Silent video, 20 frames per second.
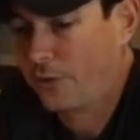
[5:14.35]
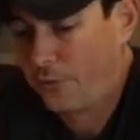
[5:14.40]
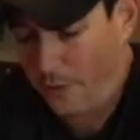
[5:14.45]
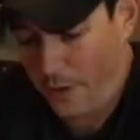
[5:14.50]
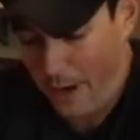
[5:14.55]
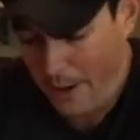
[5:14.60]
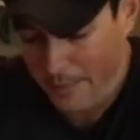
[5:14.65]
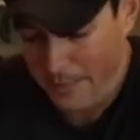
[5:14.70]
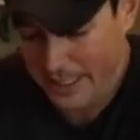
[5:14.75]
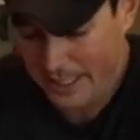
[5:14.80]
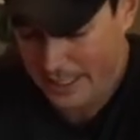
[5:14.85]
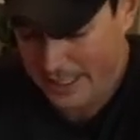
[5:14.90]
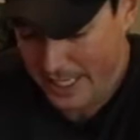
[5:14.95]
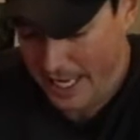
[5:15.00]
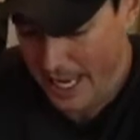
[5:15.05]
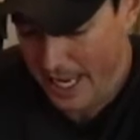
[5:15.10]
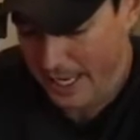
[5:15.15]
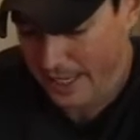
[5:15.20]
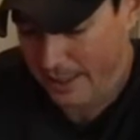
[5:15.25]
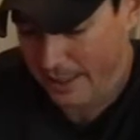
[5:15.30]
throughout my
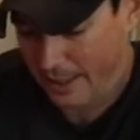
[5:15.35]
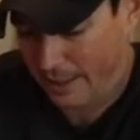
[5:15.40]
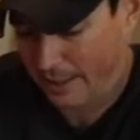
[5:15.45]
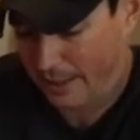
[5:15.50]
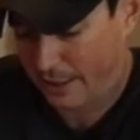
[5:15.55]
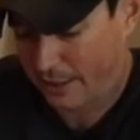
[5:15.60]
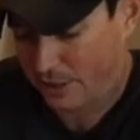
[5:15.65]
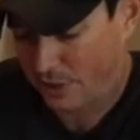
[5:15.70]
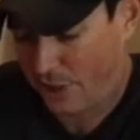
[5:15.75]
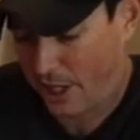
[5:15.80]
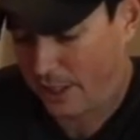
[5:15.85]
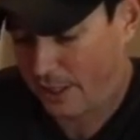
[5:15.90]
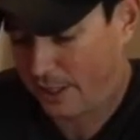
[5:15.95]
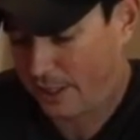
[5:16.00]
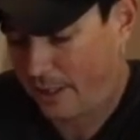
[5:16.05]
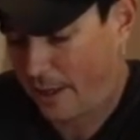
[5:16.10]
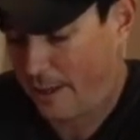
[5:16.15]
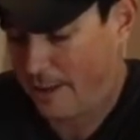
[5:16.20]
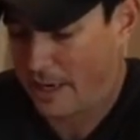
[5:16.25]
day, and I like checking them.